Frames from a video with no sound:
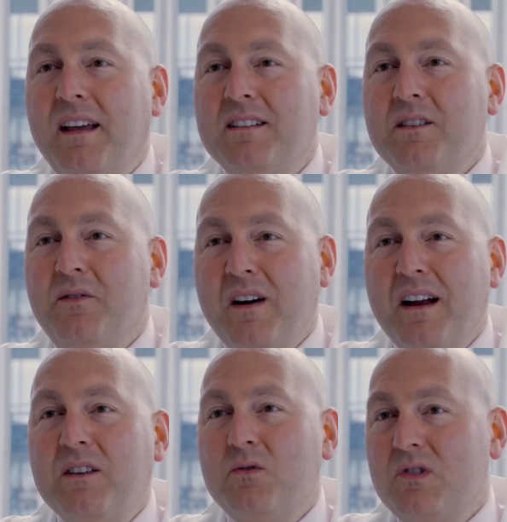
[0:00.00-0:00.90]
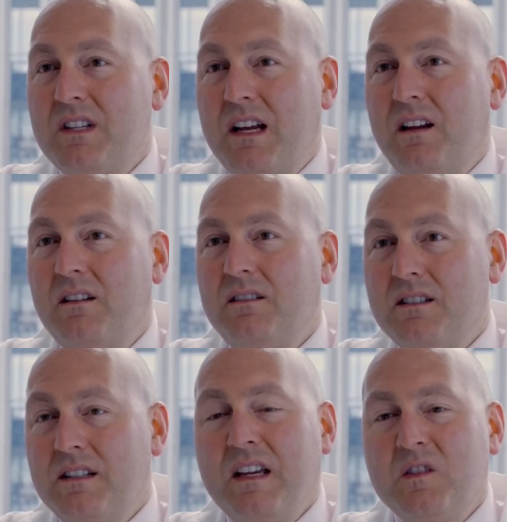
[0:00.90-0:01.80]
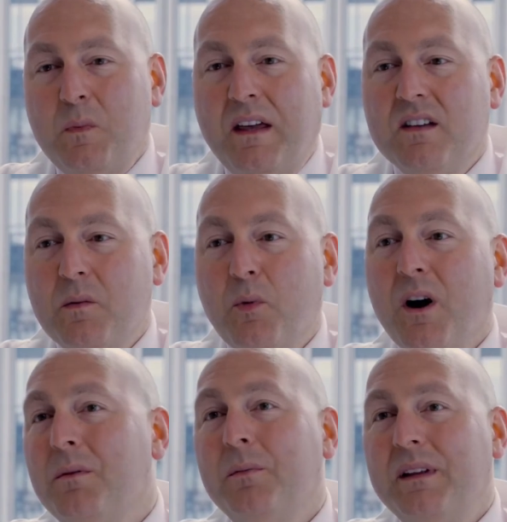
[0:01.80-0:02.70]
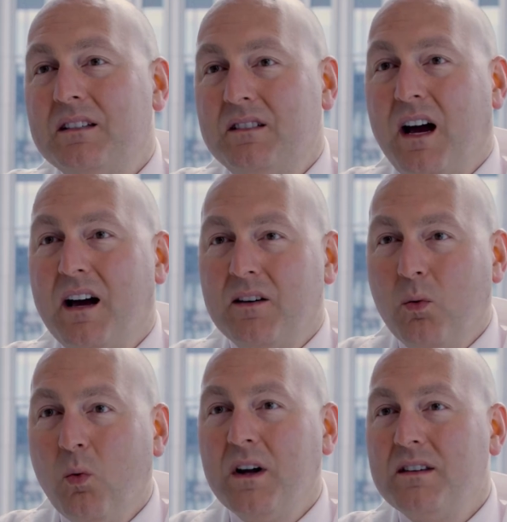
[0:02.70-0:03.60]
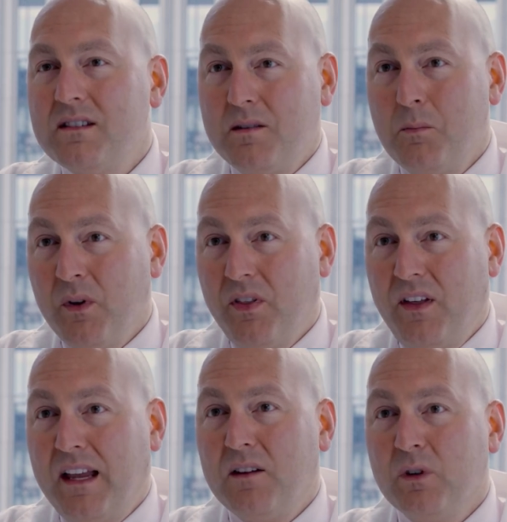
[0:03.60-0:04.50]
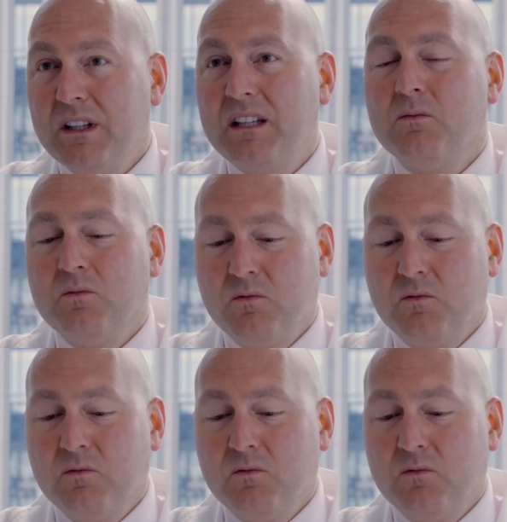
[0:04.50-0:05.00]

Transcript: is a very interesting disease because it probably is not one simple thing. It really